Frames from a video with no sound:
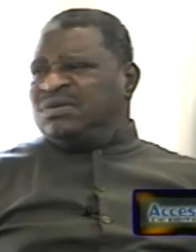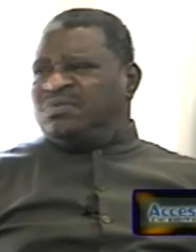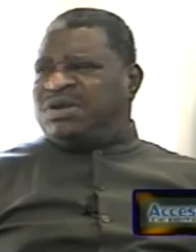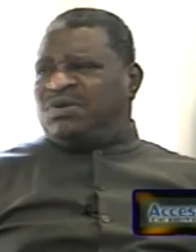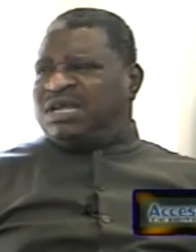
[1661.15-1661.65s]

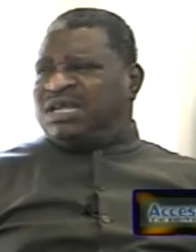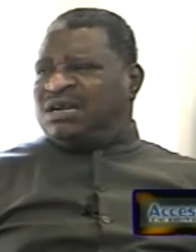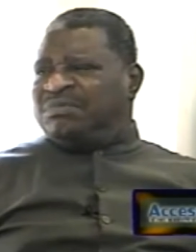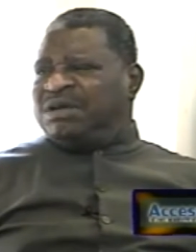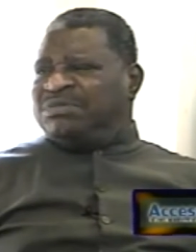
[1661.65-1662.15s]
We don't kill
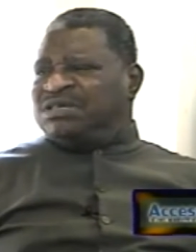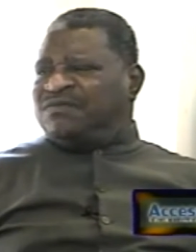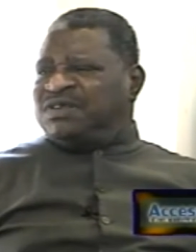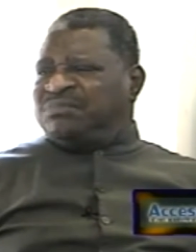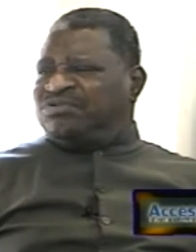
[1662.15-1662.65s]
members of
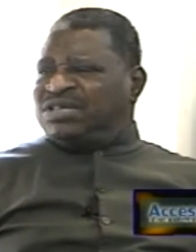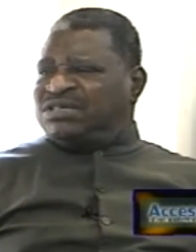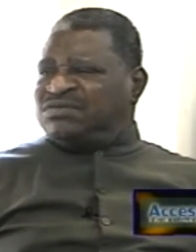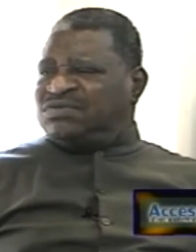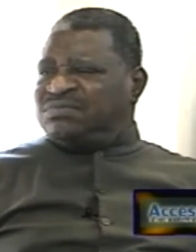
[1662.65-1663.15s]
the
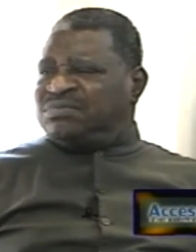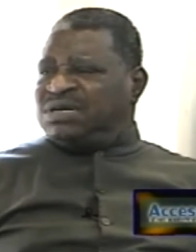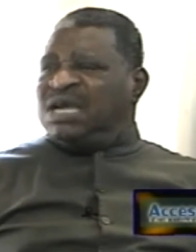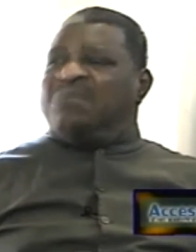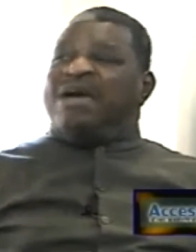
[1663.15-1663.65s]
oppressor group.
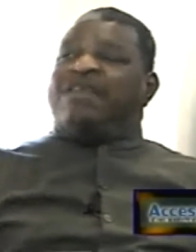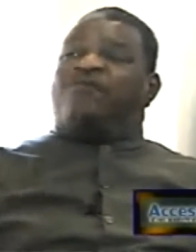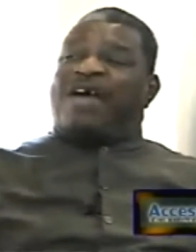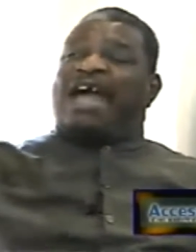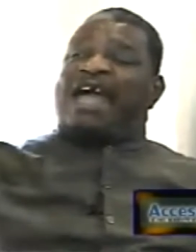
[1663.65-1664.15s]
Mm -hmm. Matter of
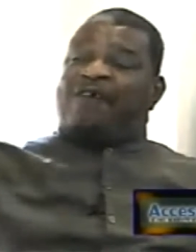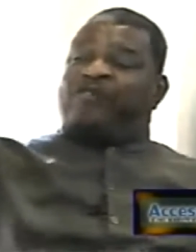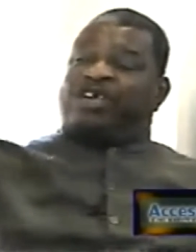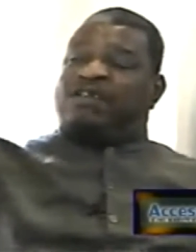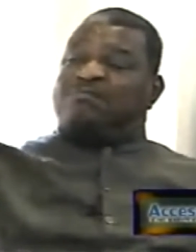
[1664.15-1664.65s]
fact,
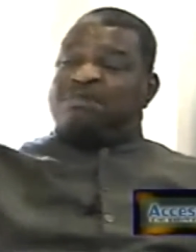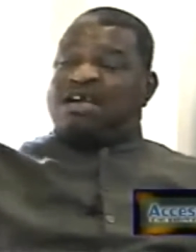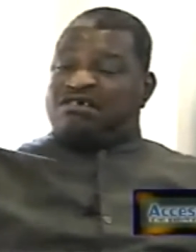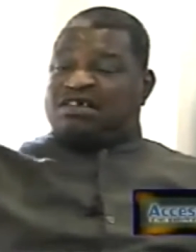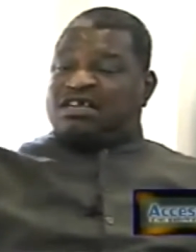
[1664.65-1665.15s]
African
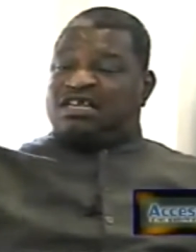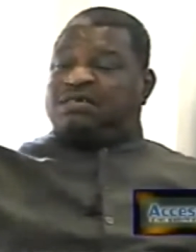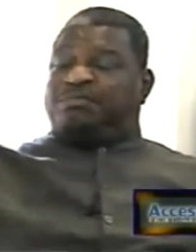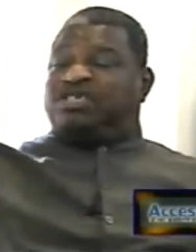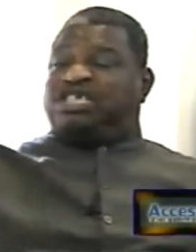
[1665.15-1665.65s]
Americans,
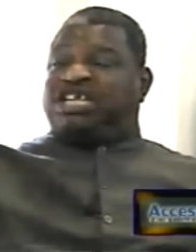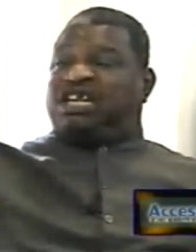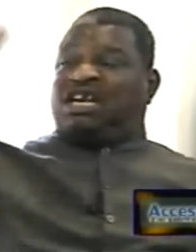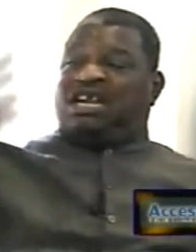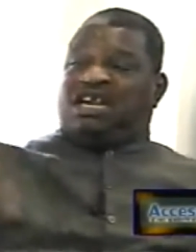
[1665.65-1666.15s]

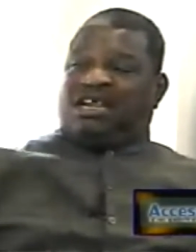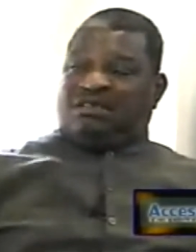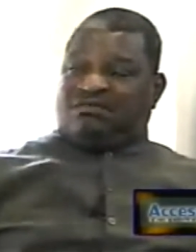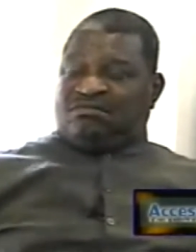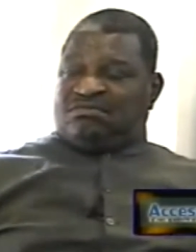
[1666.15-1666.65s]
particularly.
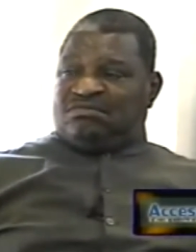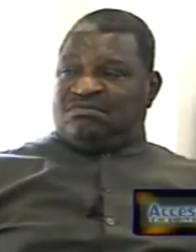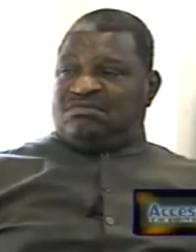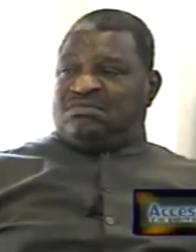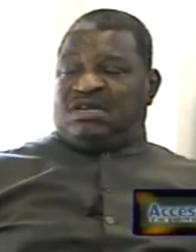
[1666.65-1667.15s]
Mm-hmm. Mm
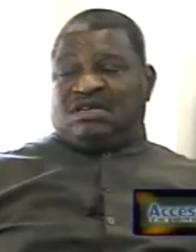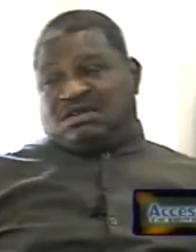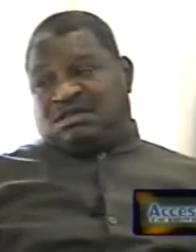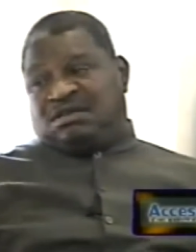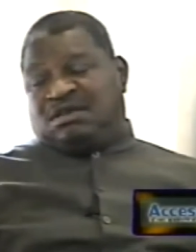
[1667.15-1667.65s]
-hmm.